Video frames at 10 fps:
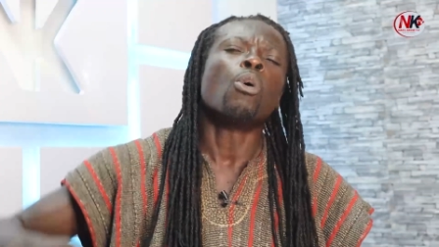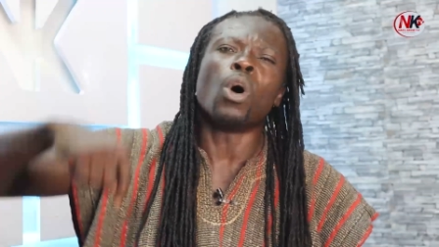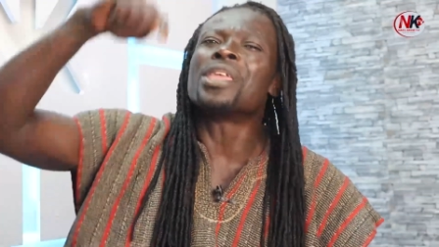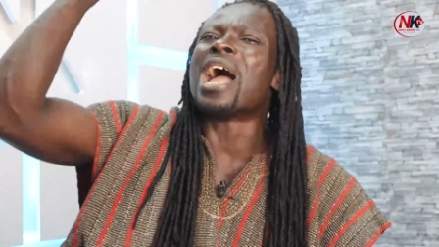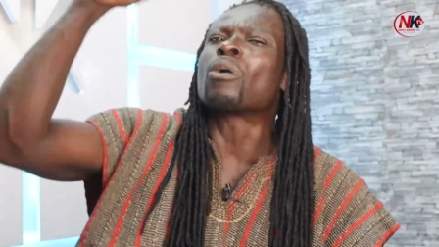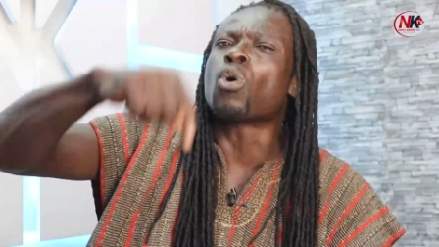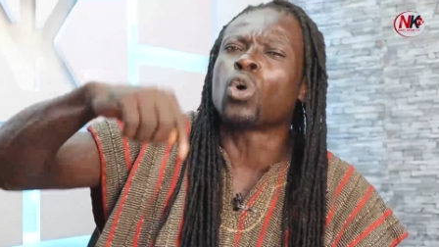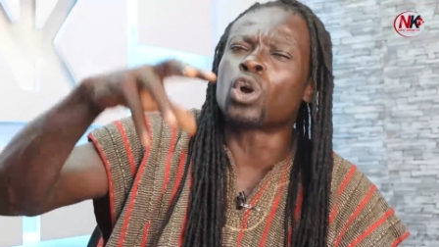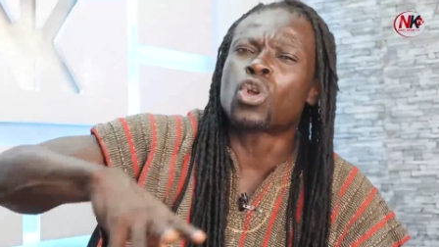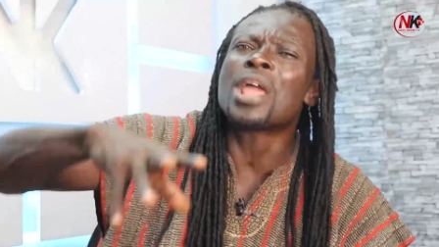When
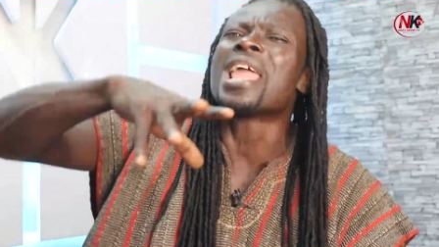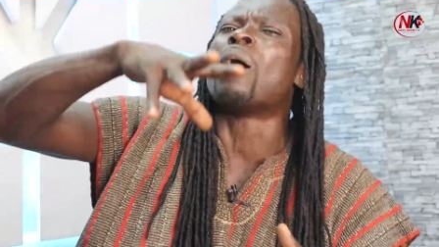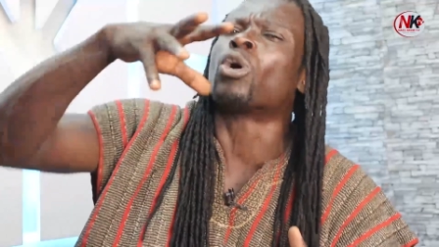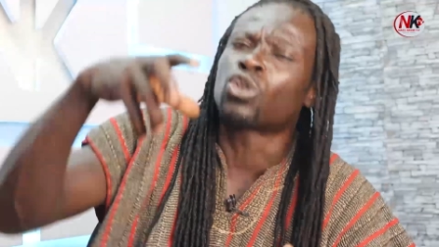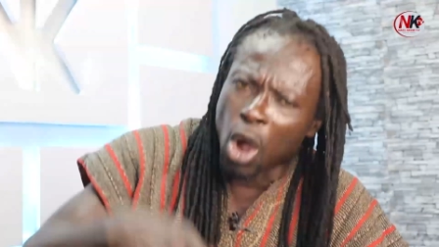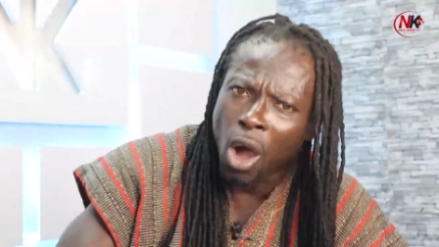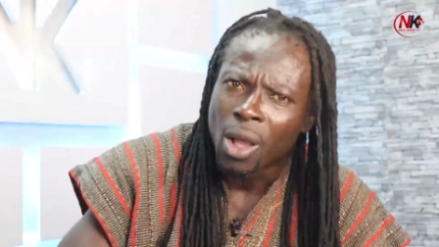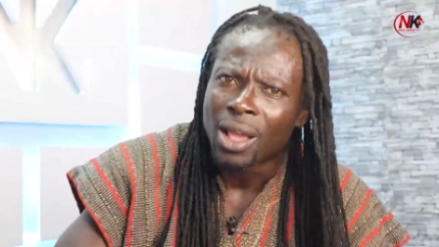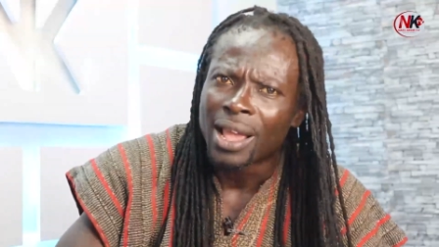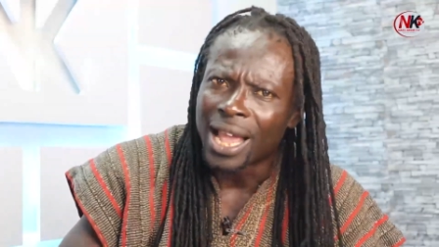Yakukodonia or
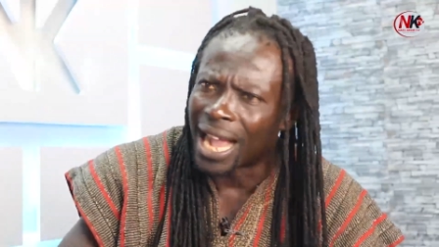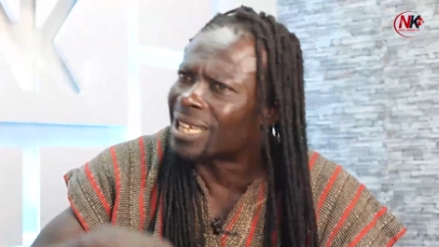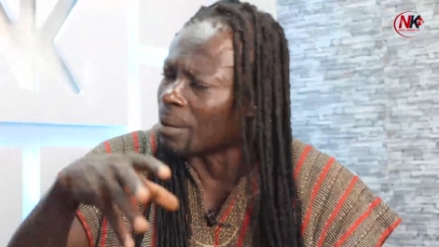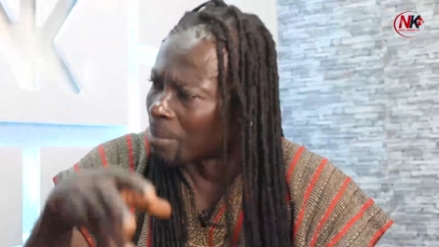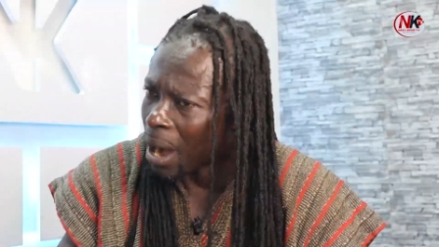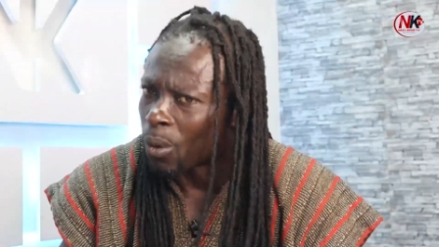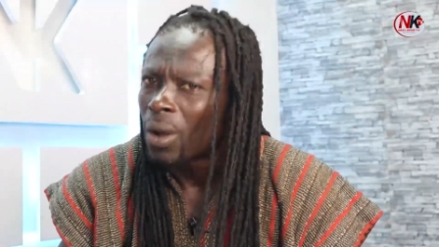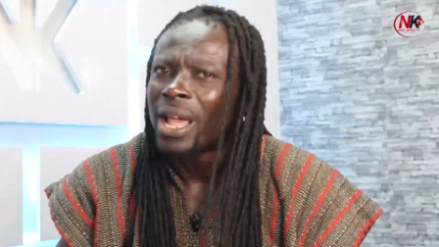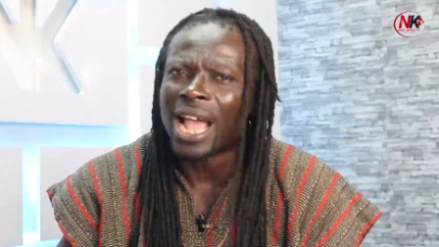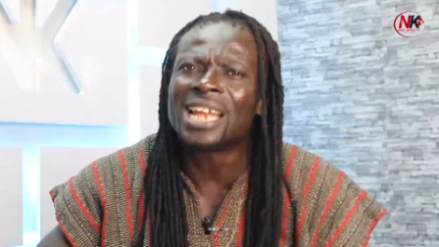door at the
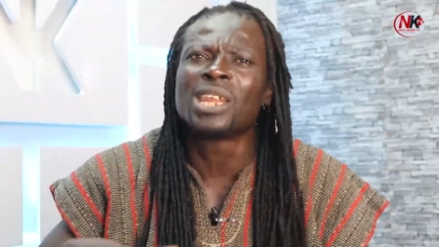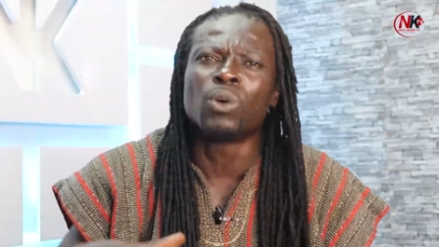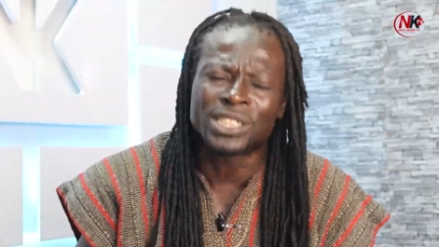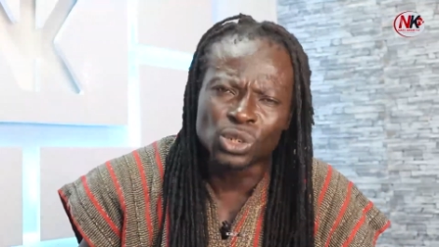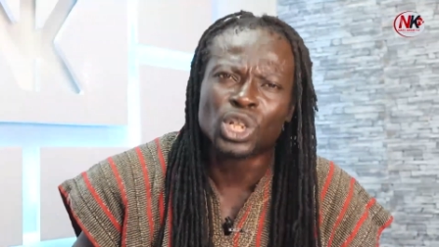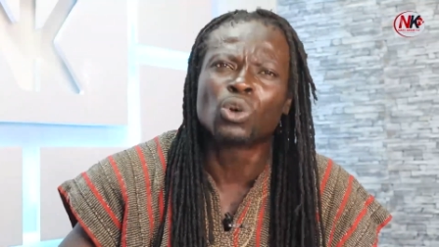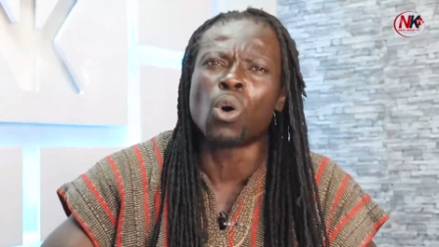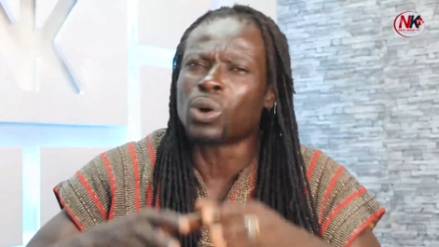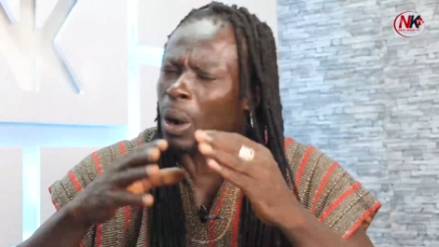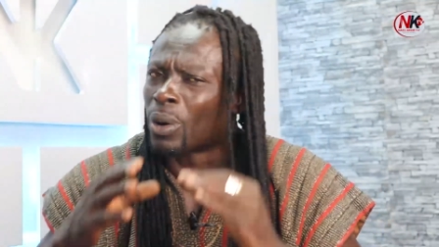mount, Eddie were children
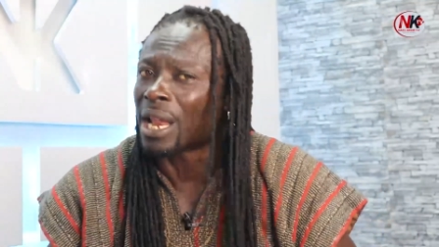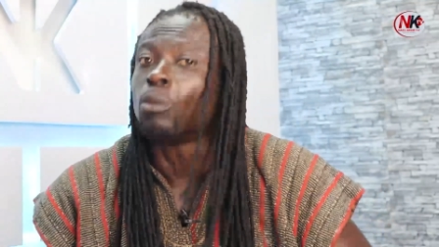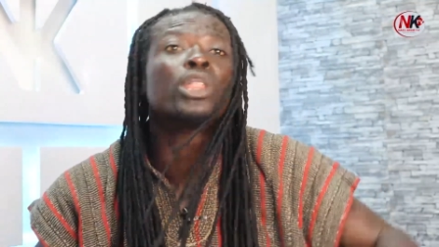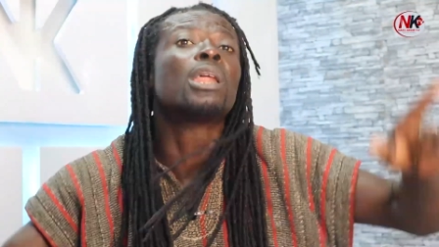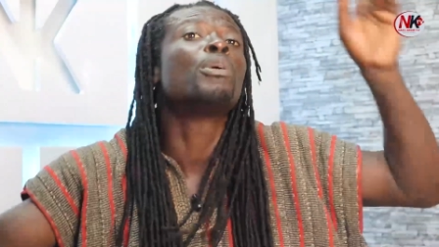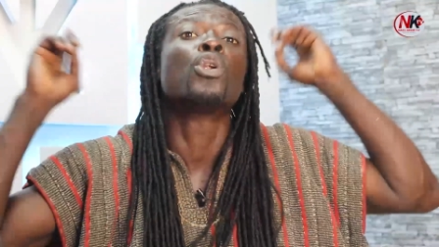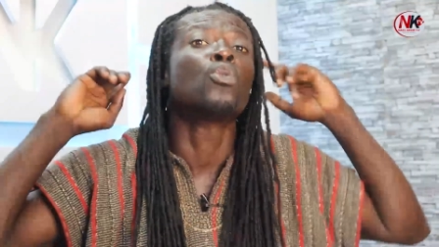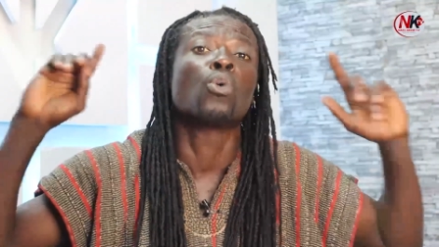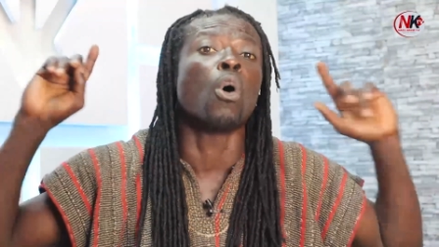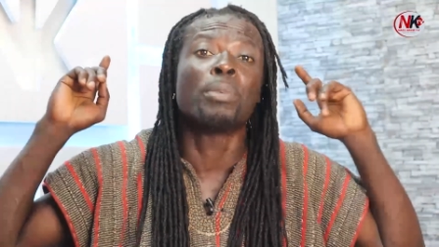who are with them, wouldn't you
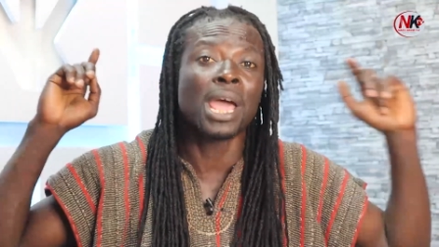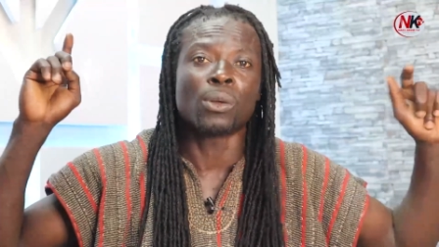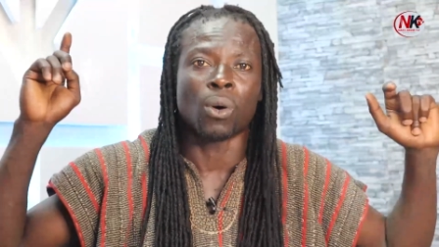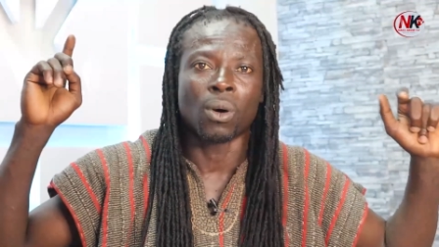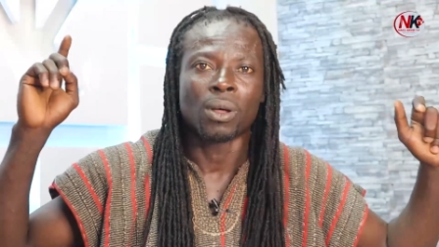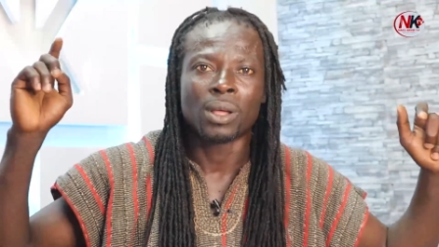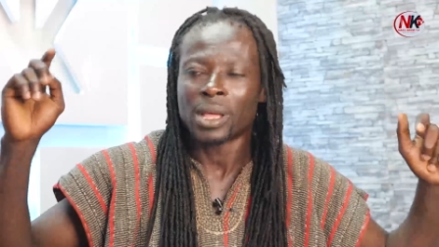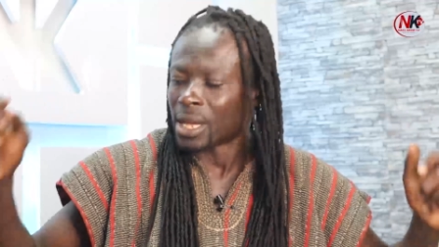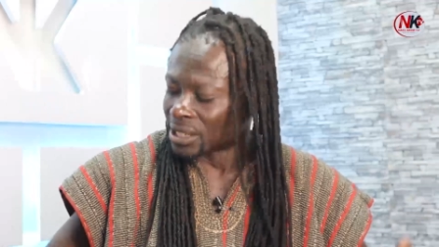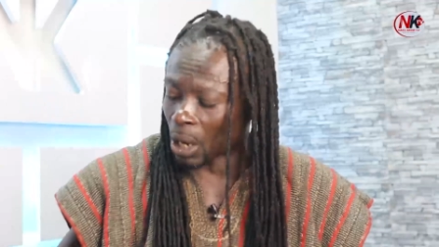know, Cobiano.
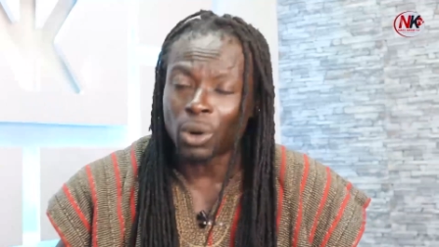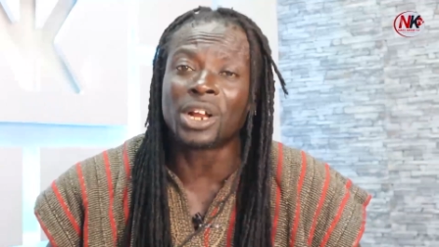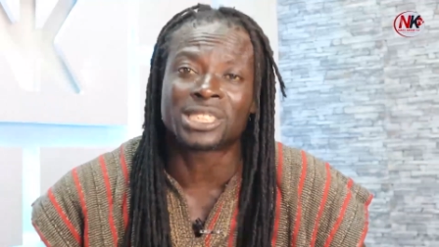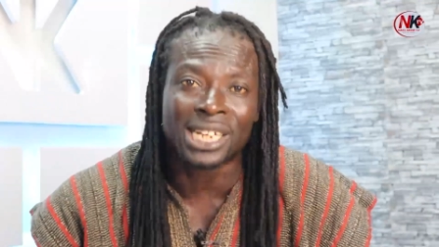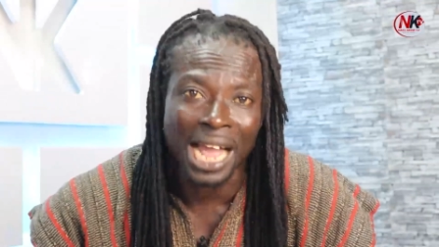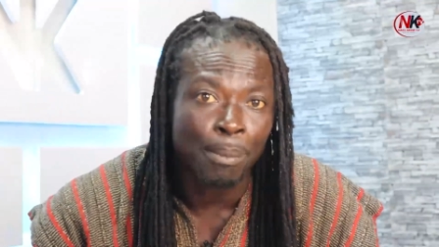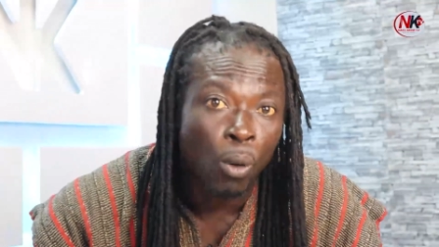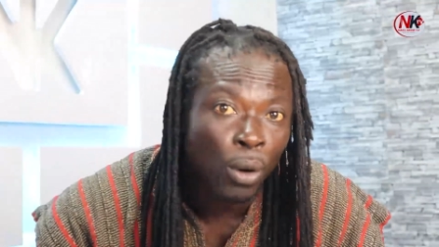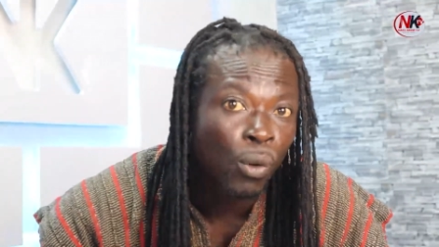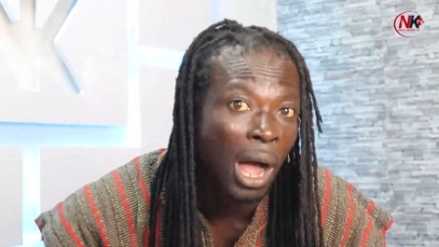So what do you say, Kaiba
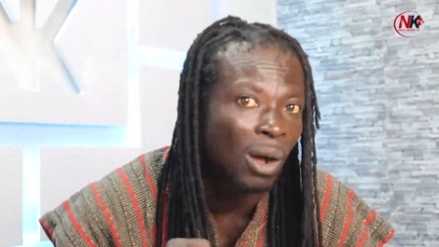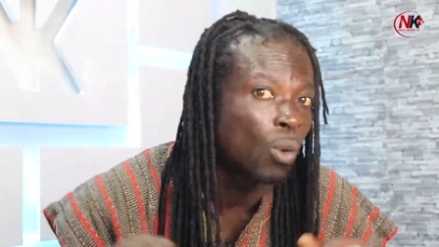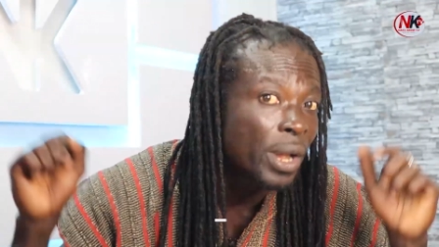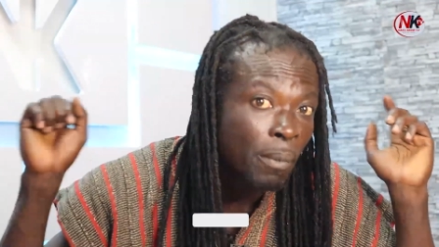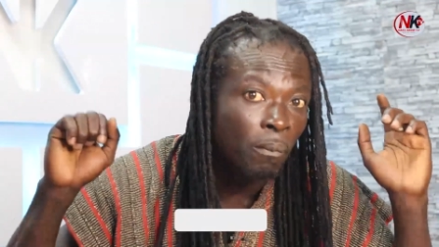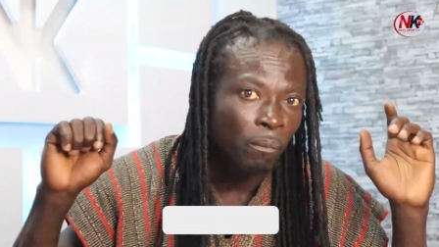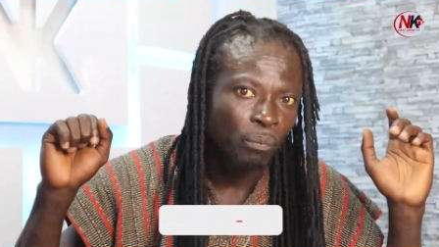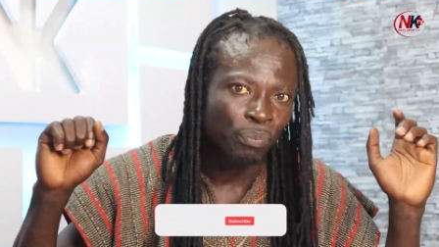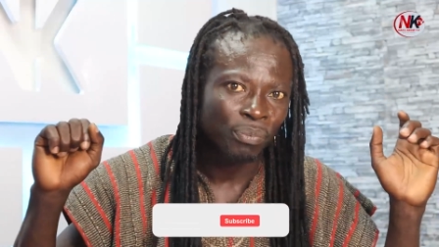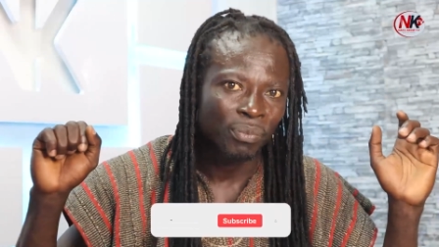Wanua? Unim.
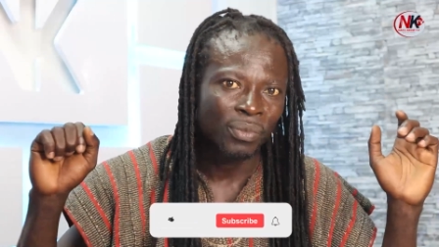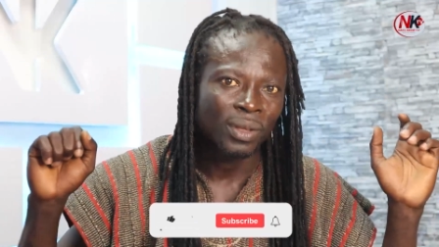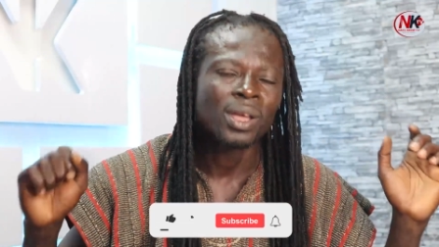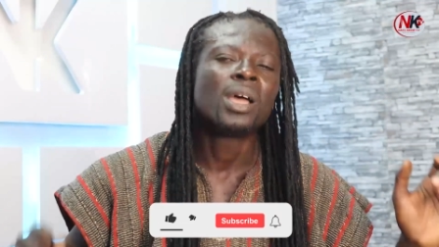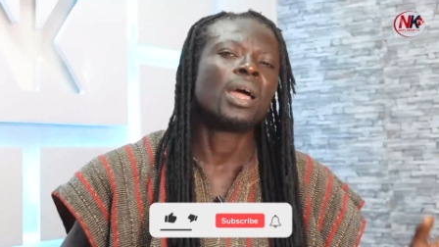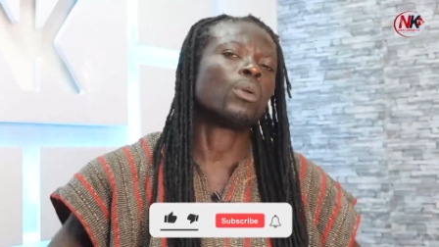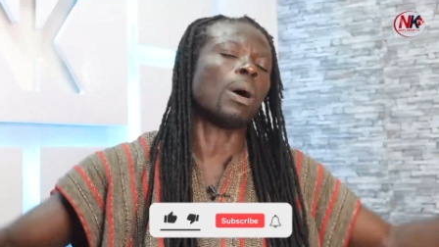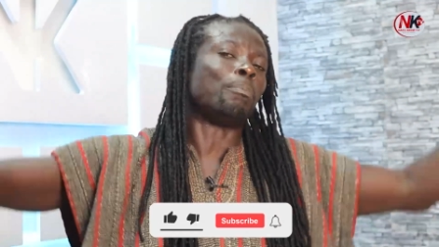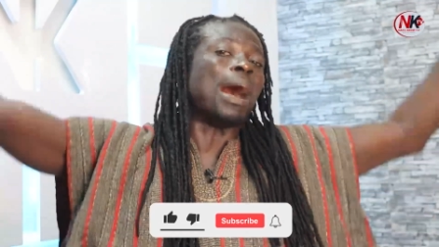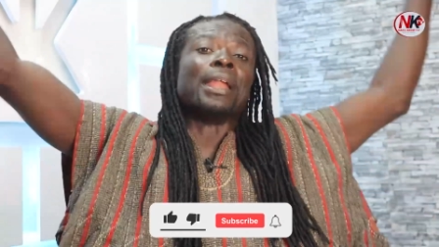
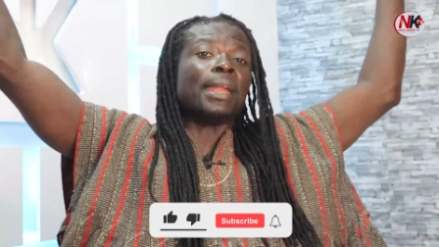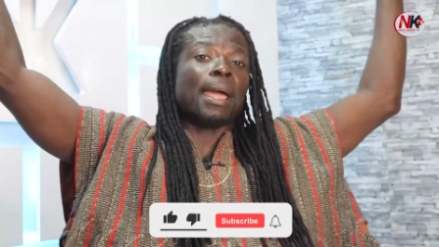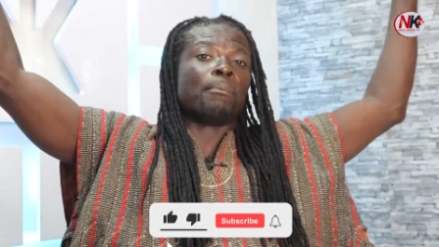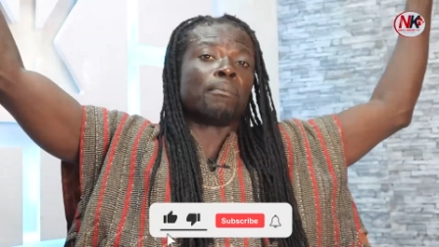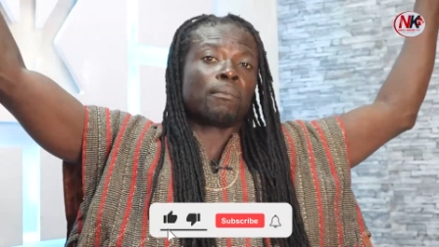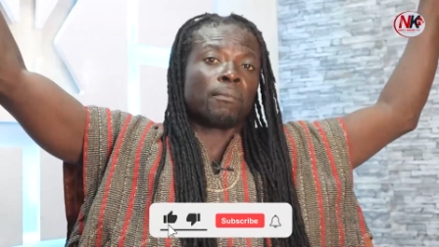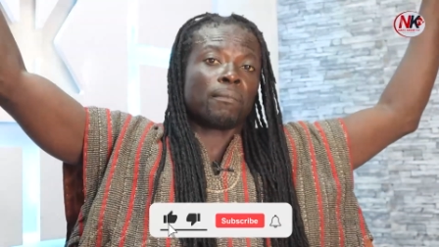No banning them.